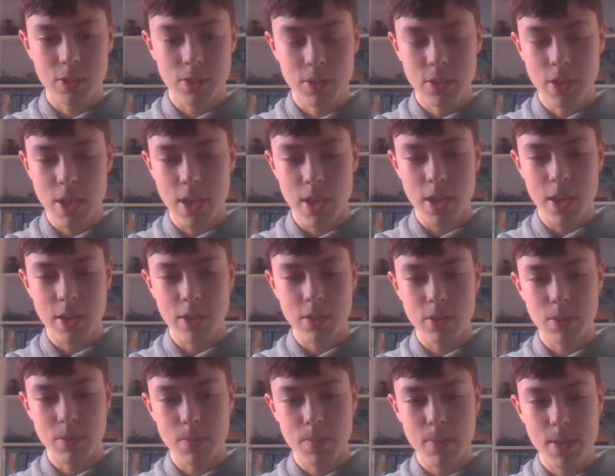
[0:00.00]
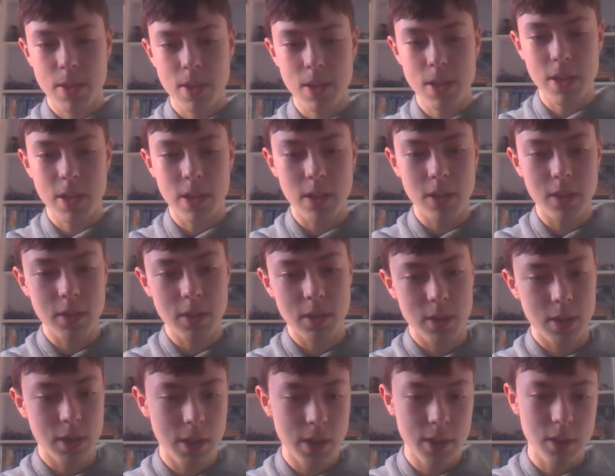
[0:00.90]
They end up killing the
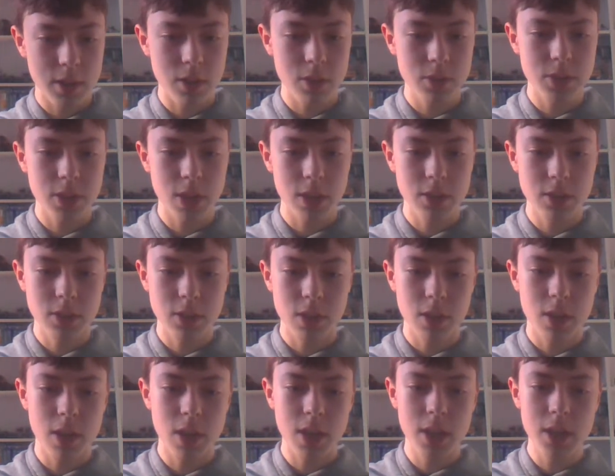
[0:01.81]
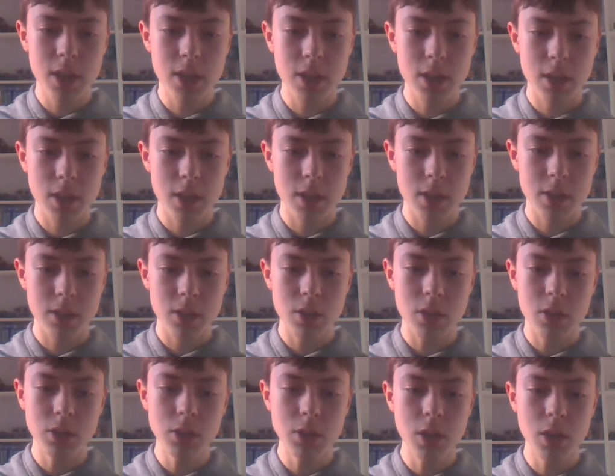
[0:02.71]
Anglo-Saxon king and
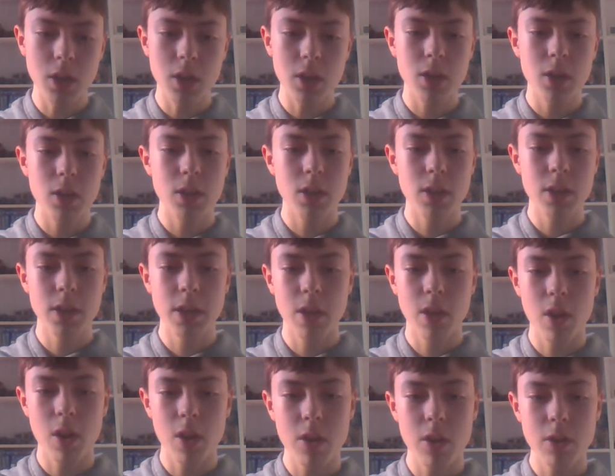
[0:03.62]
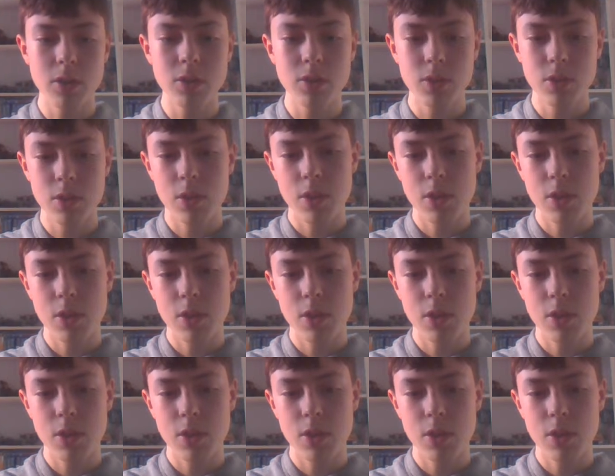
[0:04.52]
conquer England